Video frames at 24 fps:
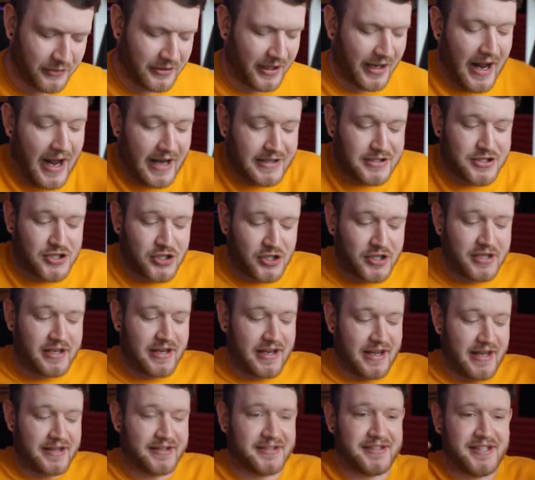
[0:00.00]
that actually
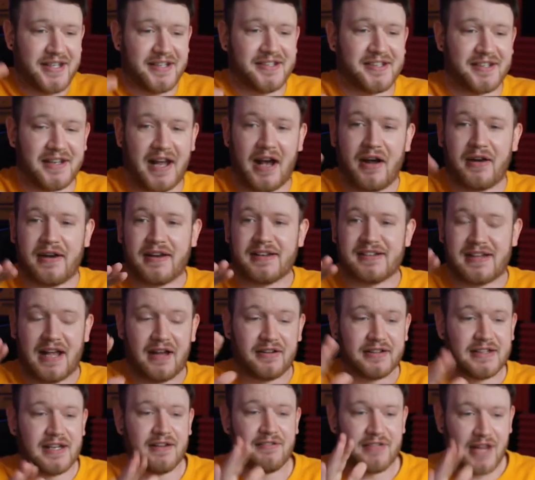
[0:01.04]
is decent.
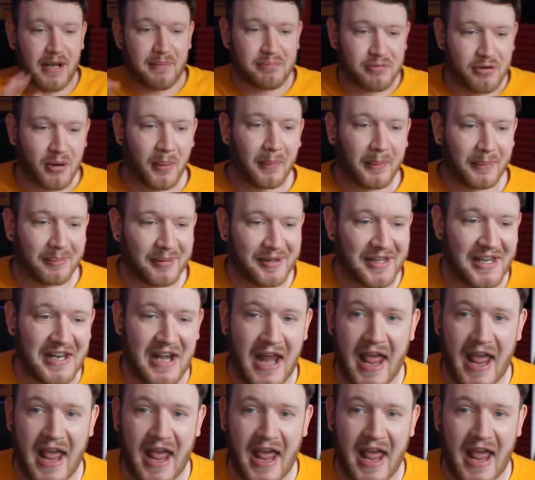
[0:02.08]
I'd give that probably an